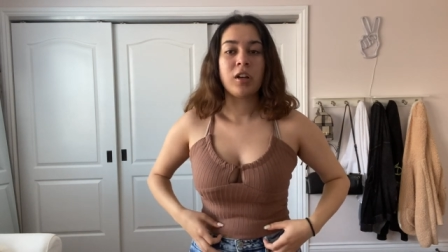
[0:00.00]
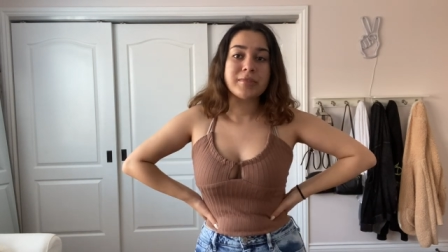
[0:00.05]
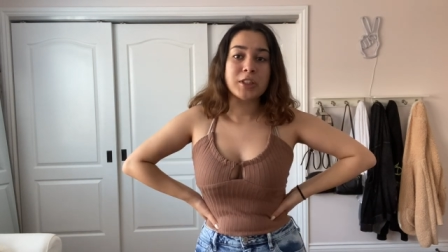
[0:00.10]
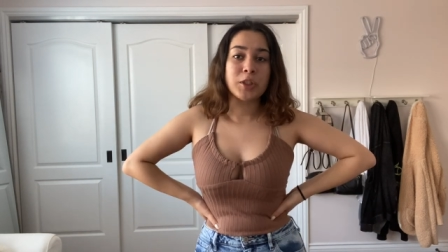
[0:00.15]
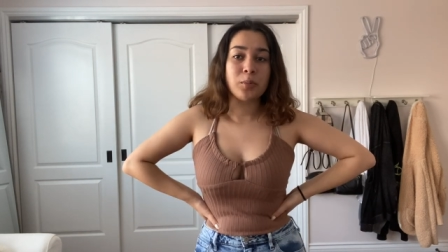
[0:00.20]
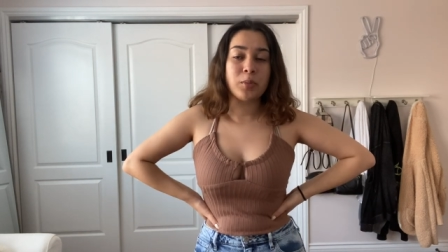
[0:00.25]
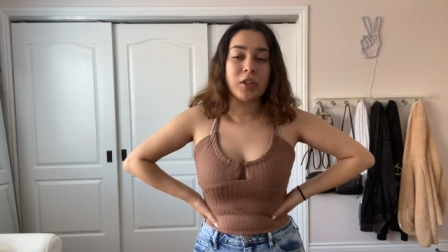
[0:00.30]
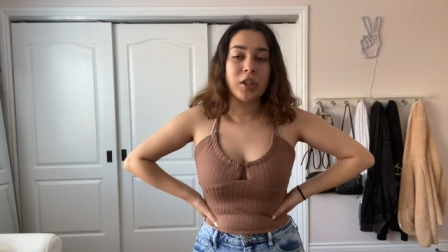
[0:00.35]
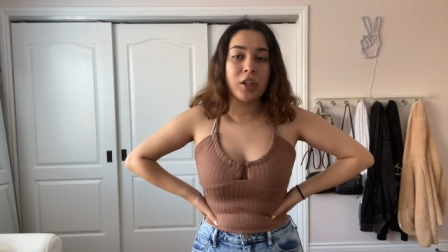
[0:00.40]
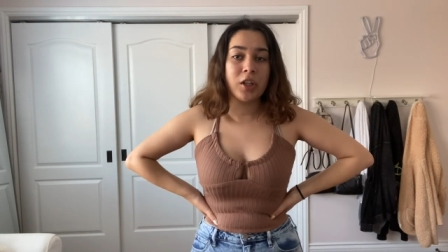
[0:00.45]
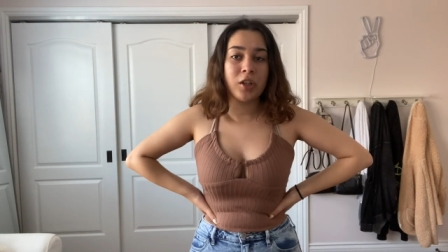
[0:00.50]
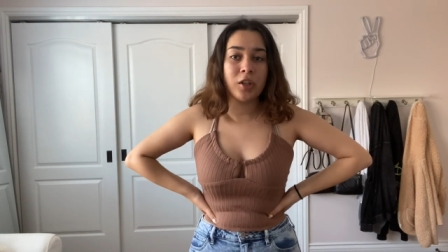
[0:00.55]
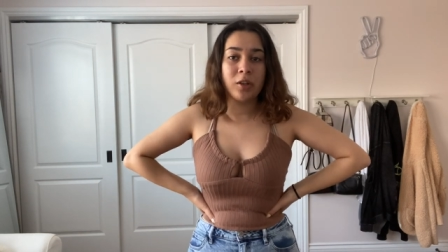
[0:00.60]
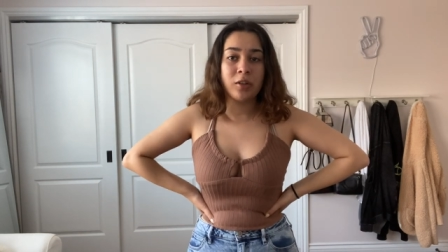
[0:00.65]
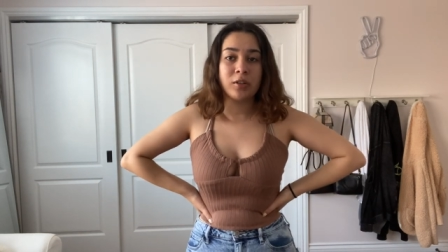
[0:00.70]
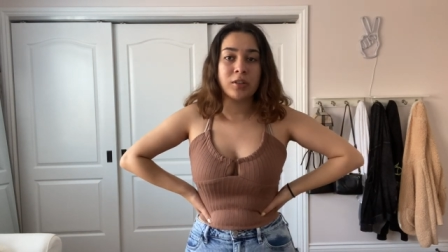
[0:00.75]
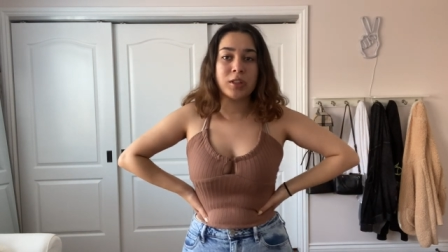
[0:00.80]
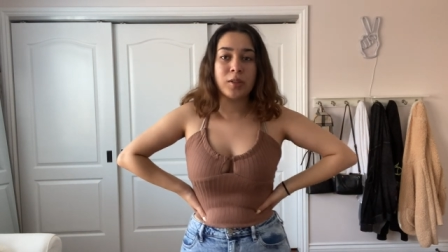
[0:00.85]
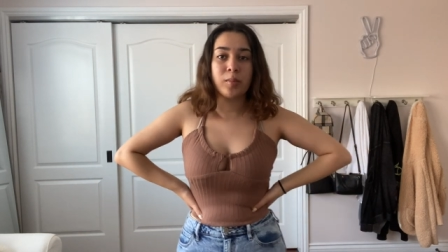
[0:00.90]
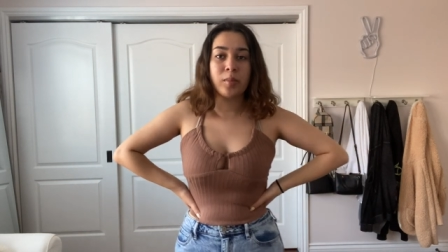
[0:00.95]
Super
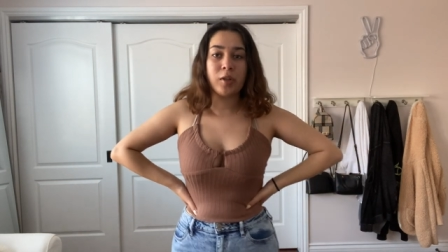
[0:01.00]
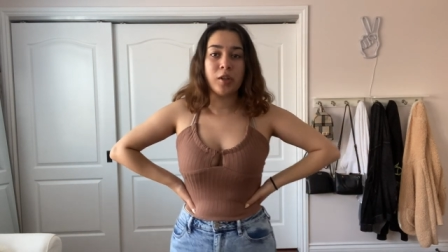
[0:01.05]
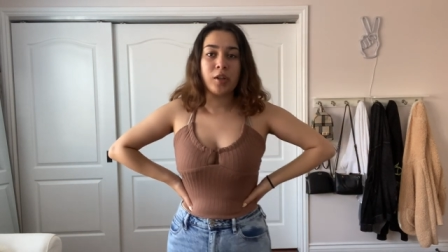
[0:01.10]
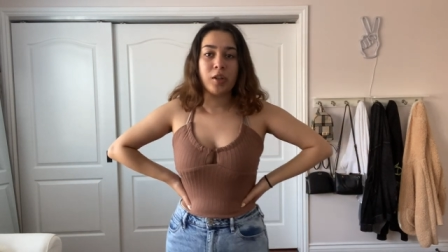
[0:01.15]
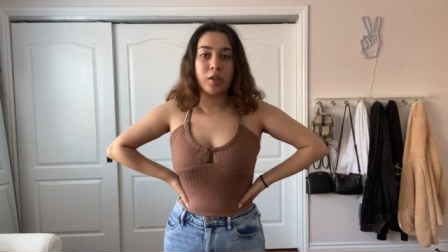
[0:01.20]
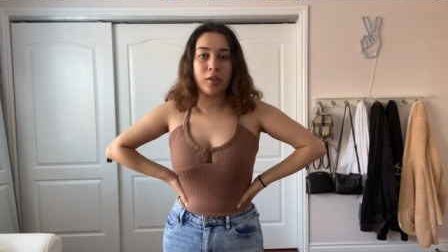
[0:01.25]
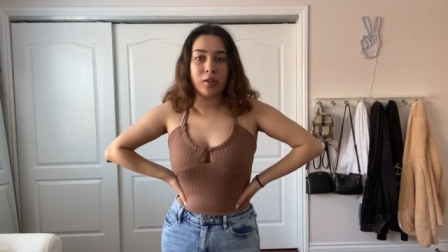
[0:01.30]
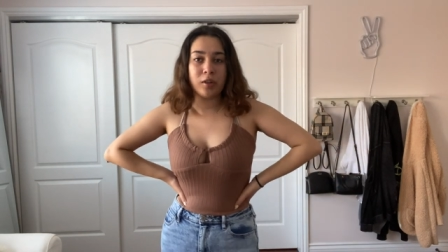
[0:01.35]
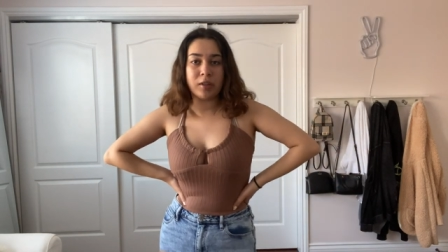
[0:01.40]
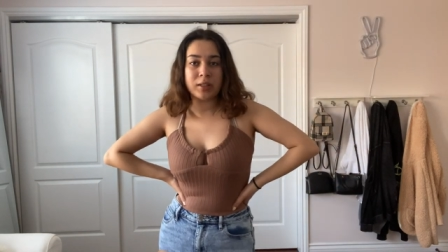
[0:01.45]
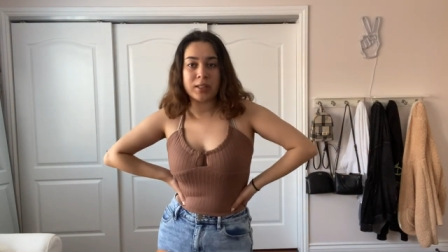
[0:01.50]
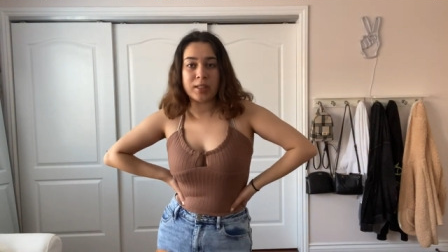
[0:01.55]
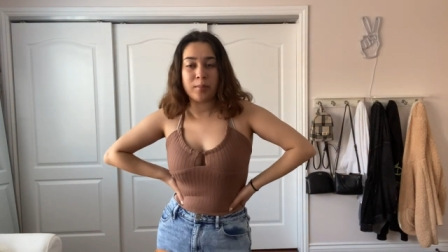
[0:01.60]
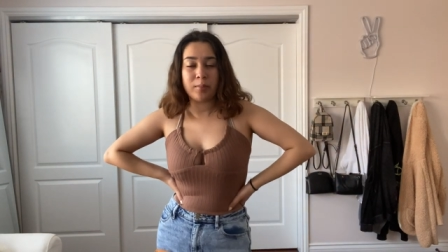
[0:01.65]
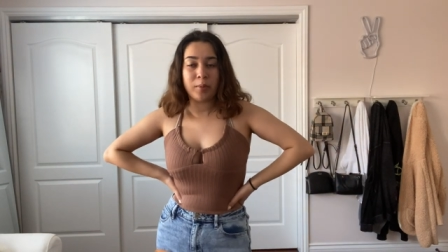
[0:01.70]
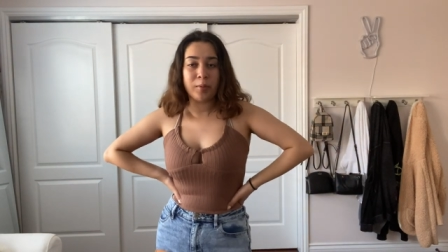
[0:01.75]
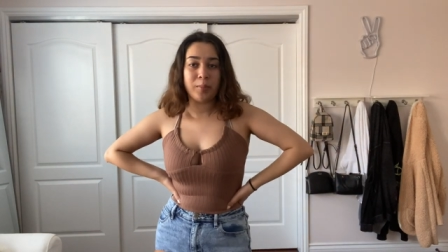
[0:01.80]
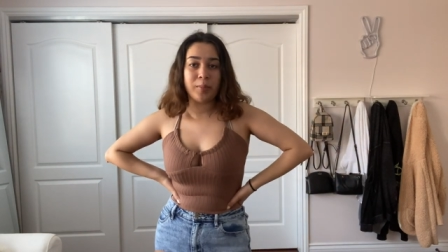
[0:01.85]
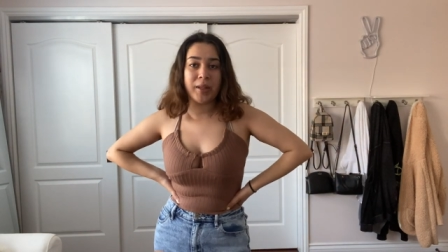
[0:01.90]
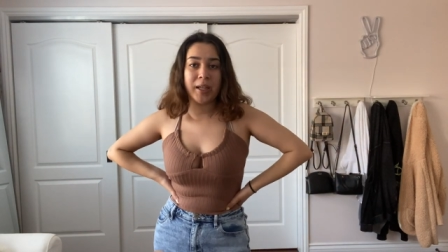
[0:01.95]
cute, super cute,
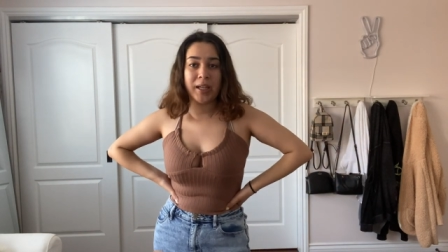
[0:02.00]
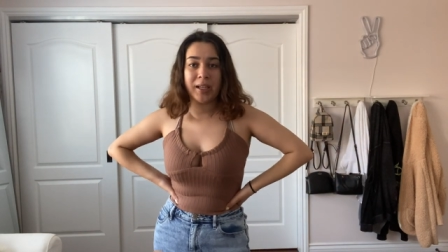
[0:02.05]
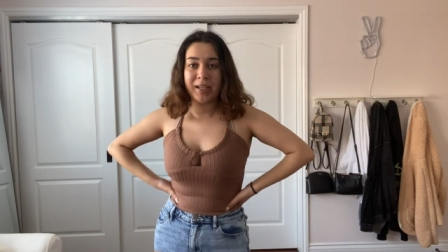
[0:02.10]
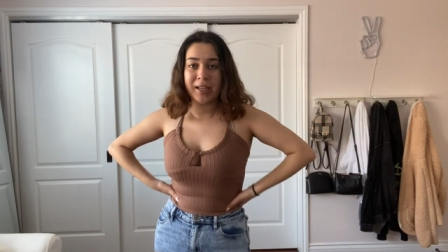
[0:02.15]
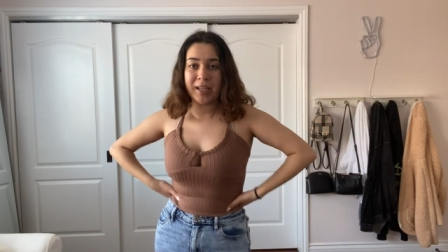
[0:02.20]
simple plan.